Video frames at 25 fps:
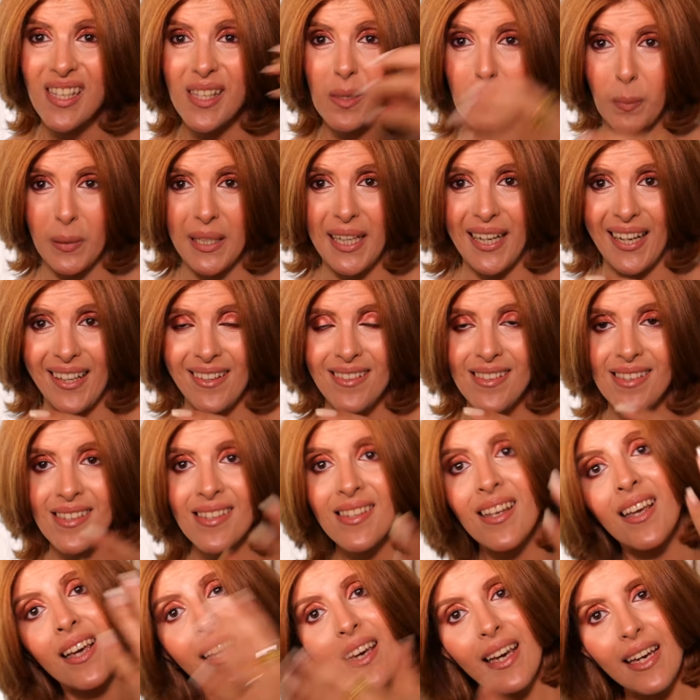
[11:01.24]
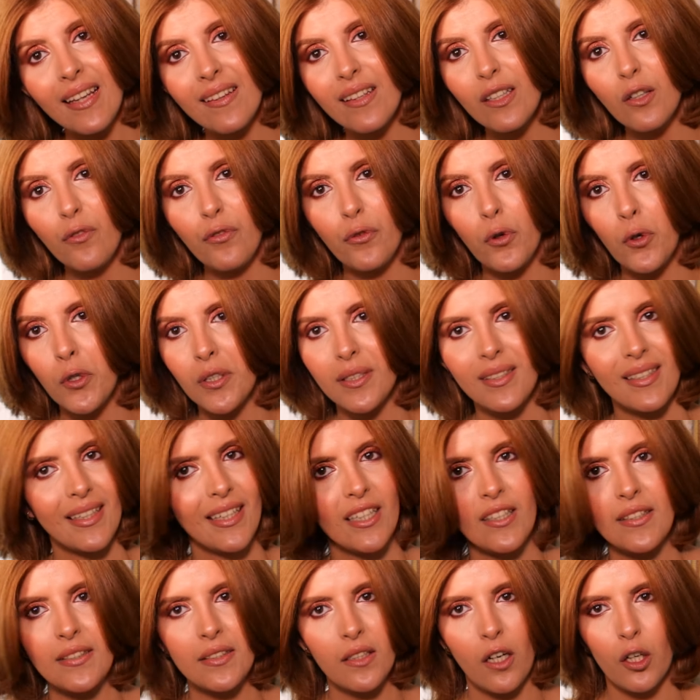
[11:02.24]
split ends, and then of course the
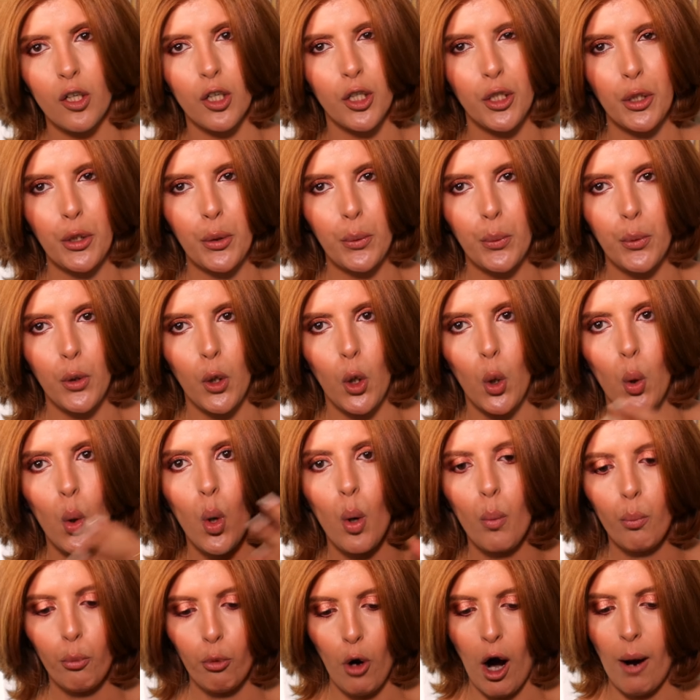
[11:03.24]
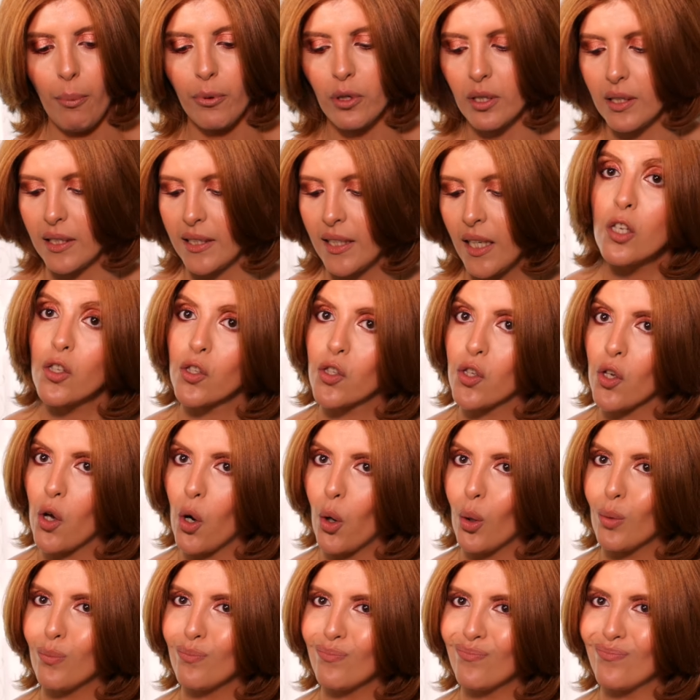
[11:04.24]
hair is not gonna grow properly.
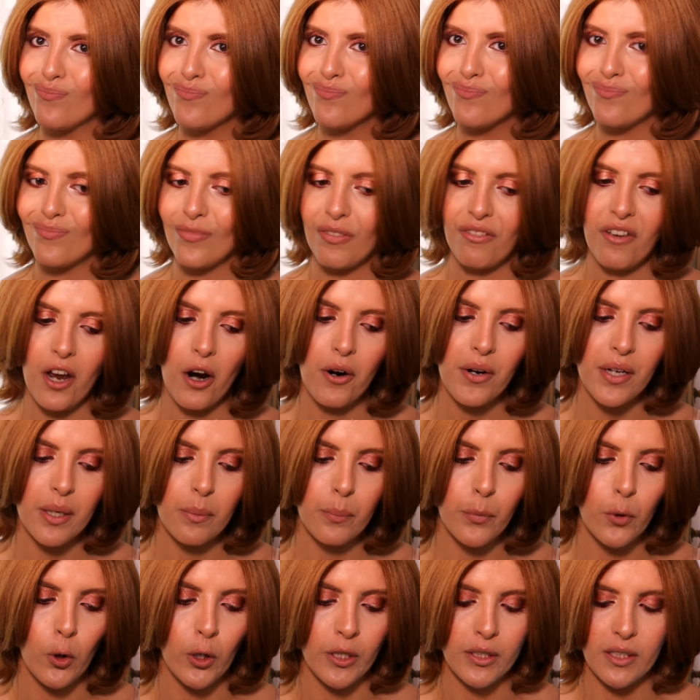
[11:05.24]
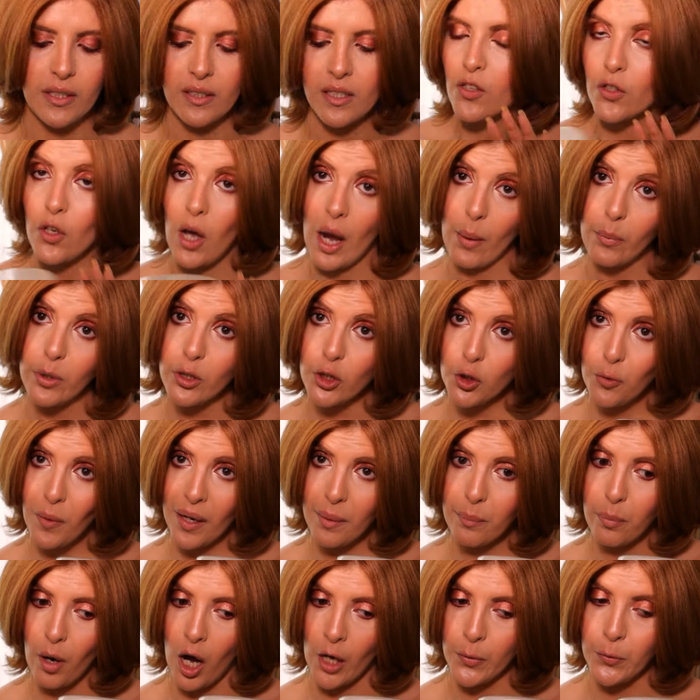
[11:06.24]
So very important. So I would do my
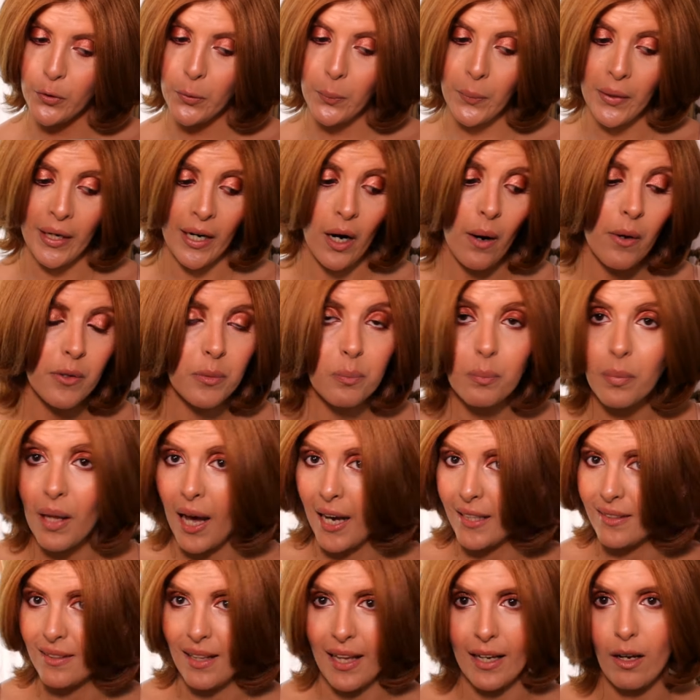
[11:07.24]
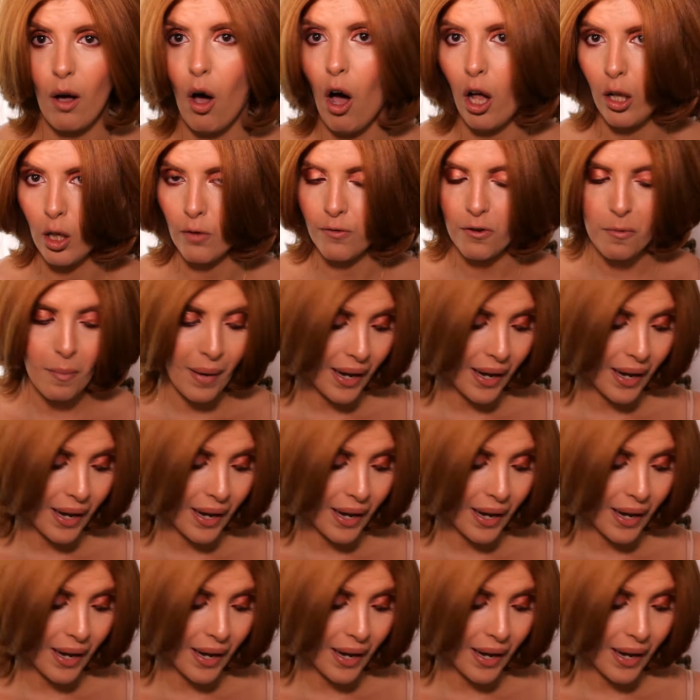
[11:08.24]
bond repair. I would apply it like all over